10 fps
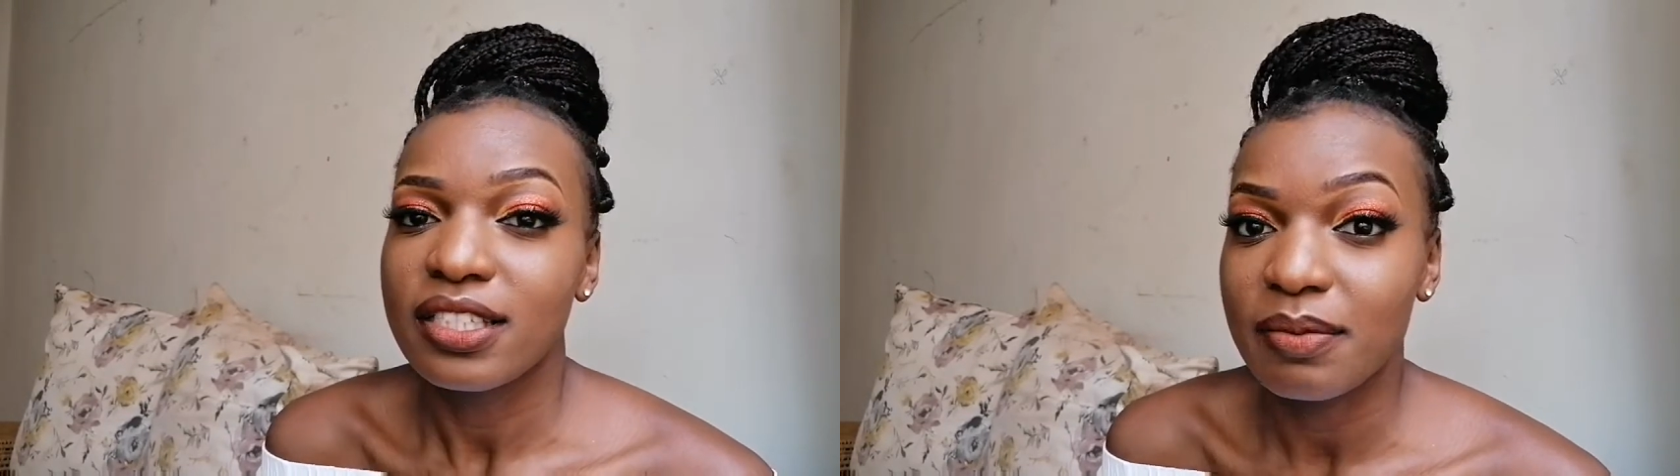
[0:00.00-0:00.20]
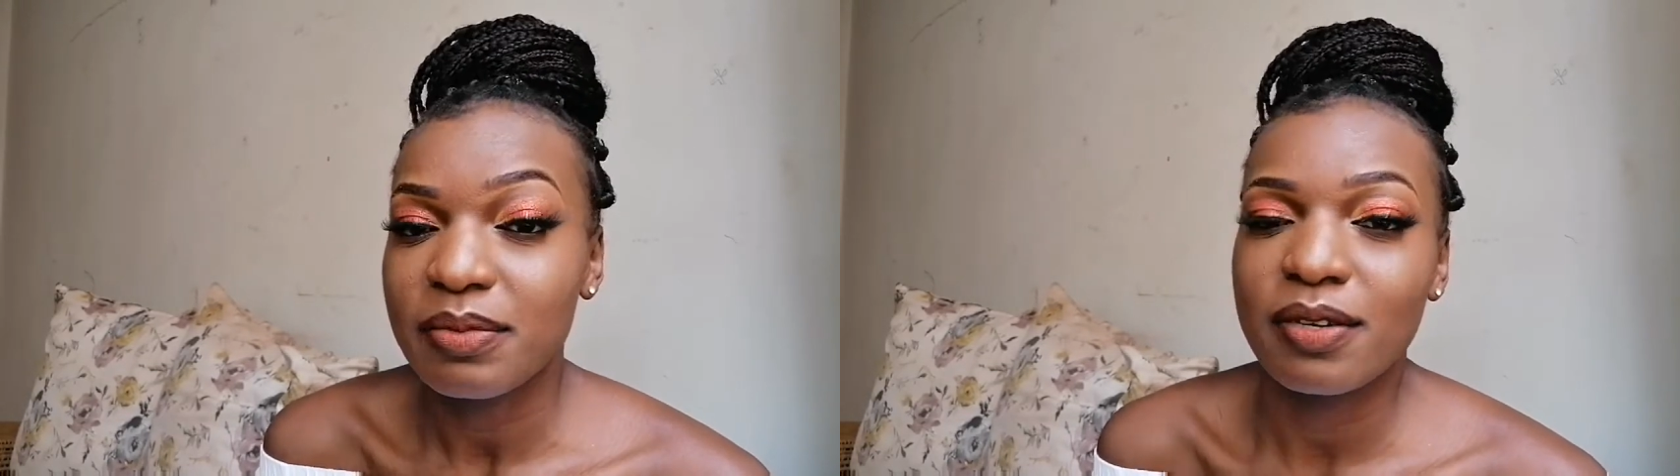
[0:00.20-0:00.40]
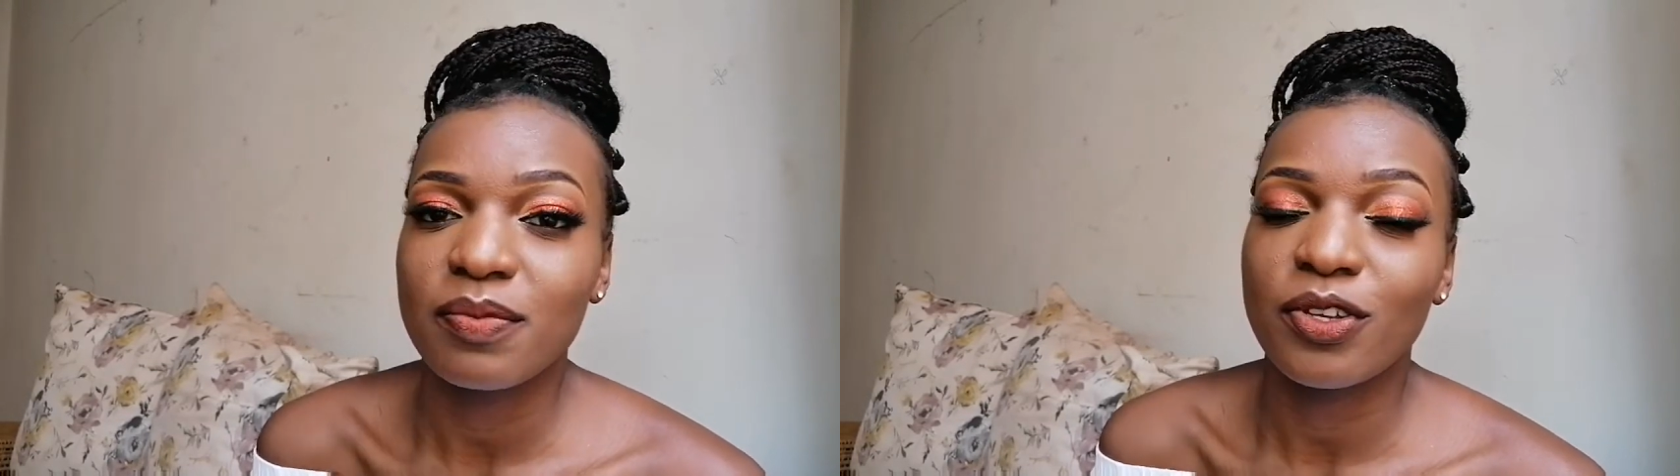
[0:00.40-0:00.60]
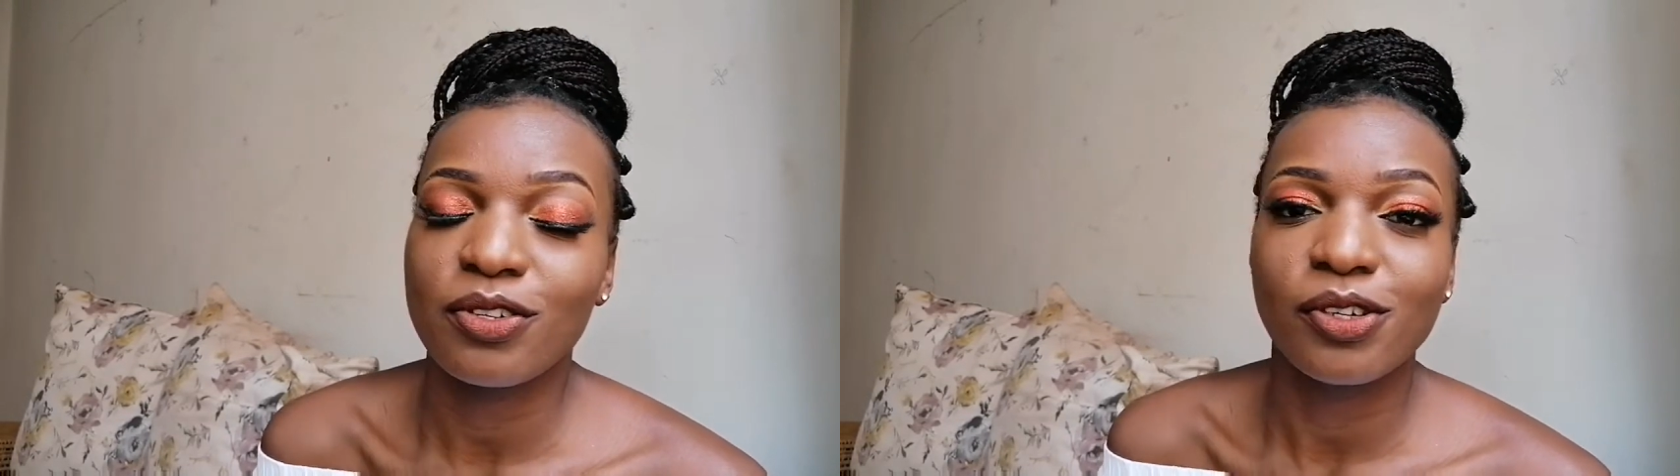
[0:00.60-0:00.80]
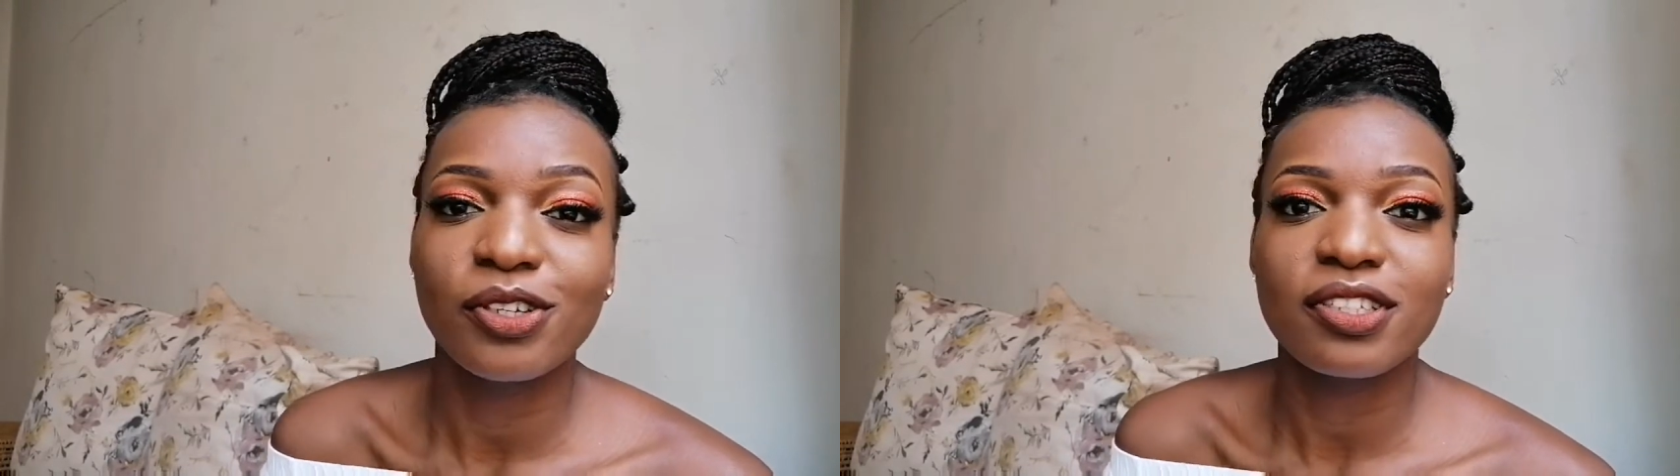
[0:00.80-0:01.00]
sometimes when
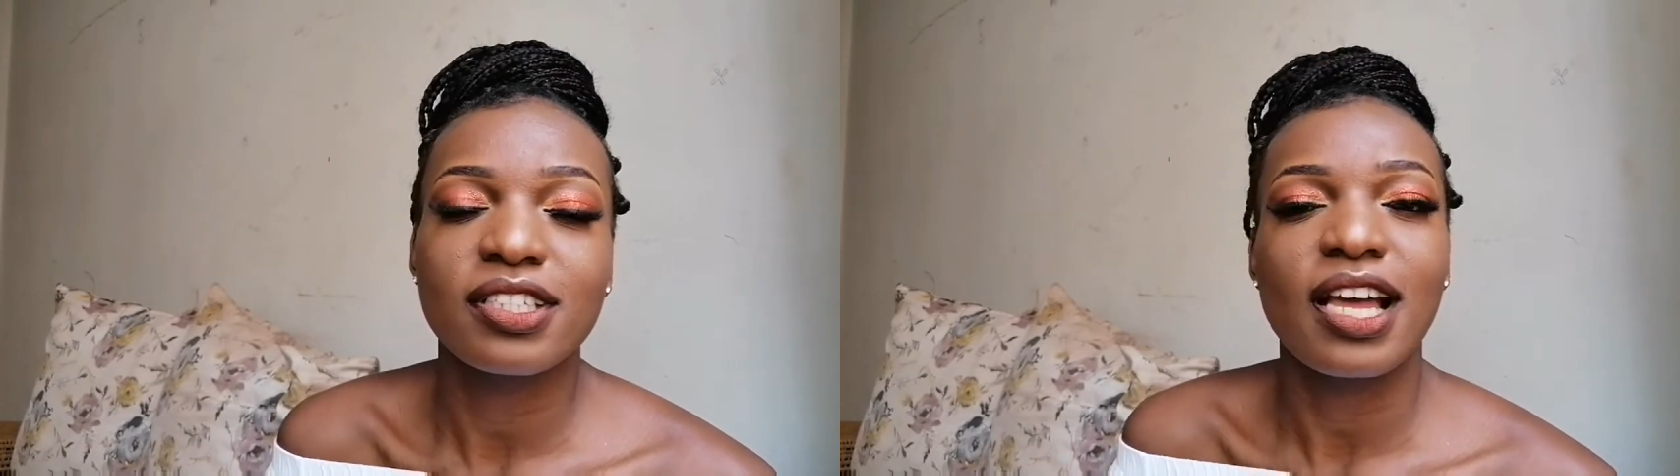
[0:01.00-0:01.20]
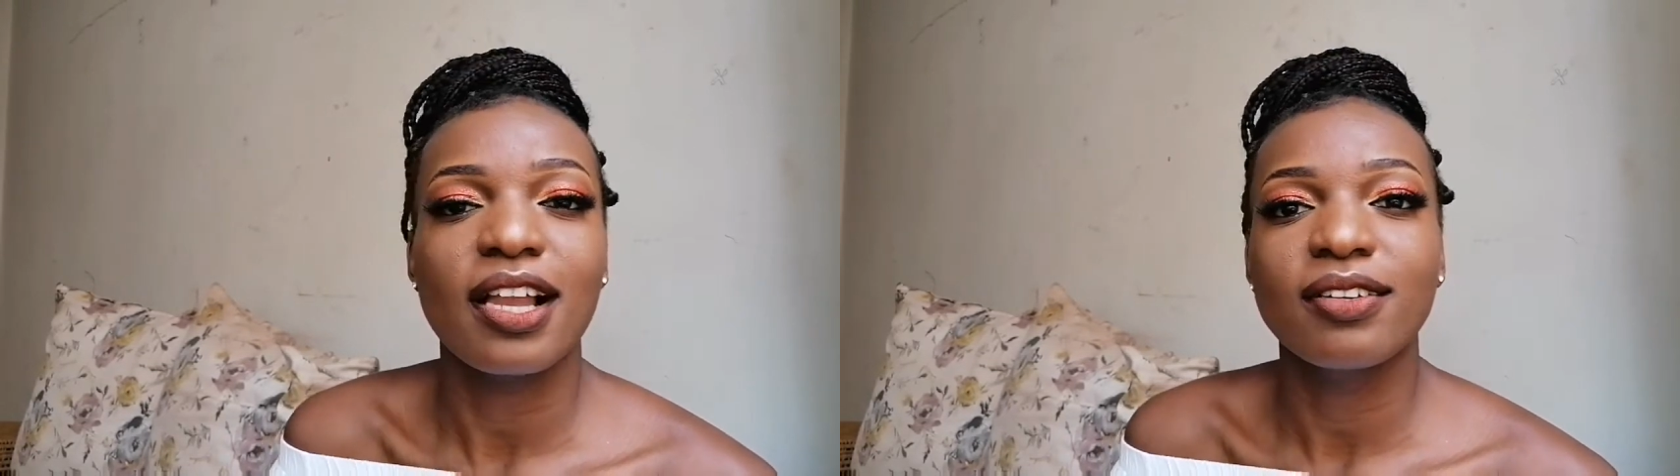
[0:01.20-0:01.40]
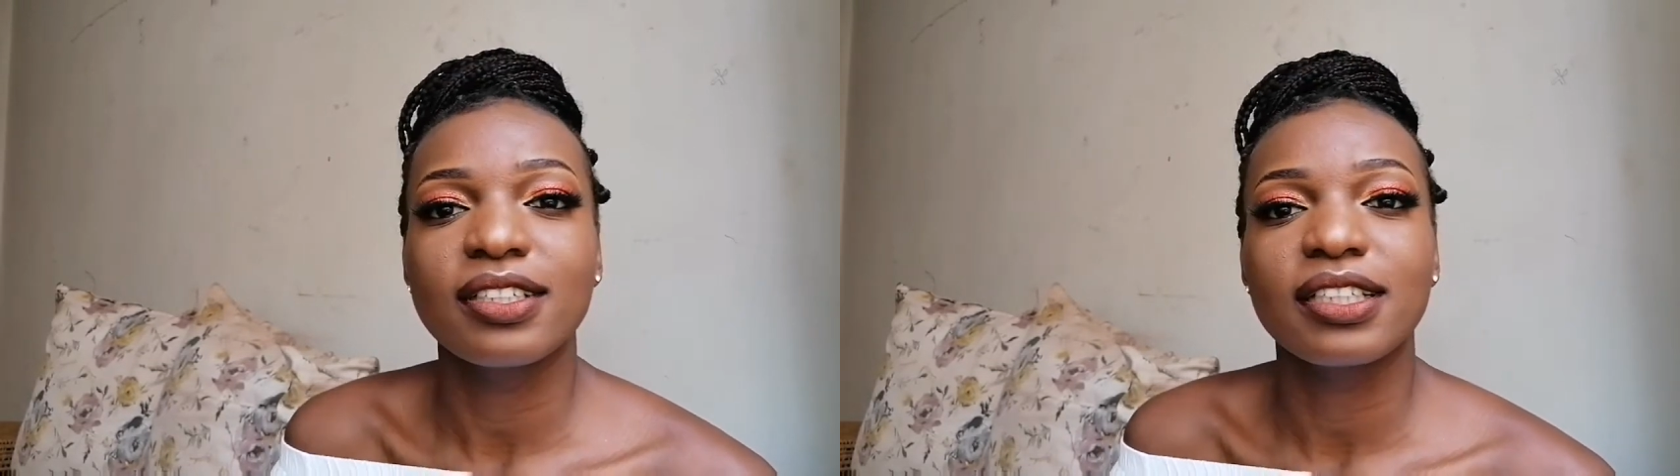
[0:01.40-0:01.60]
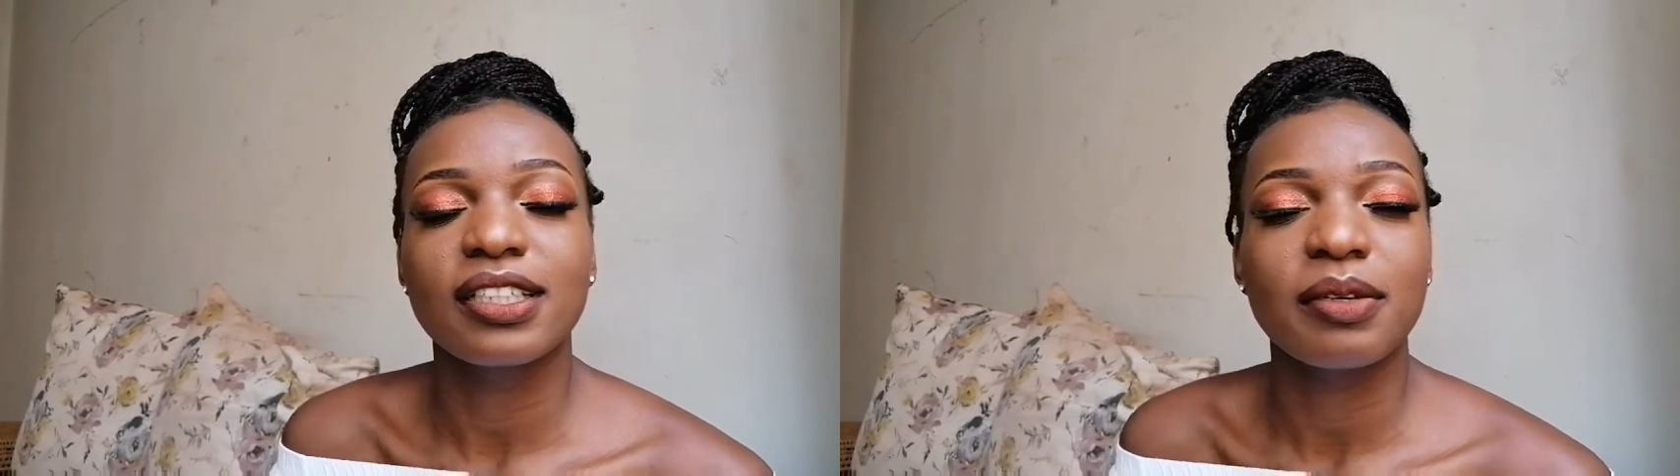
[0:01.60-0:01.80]
you go to the salon and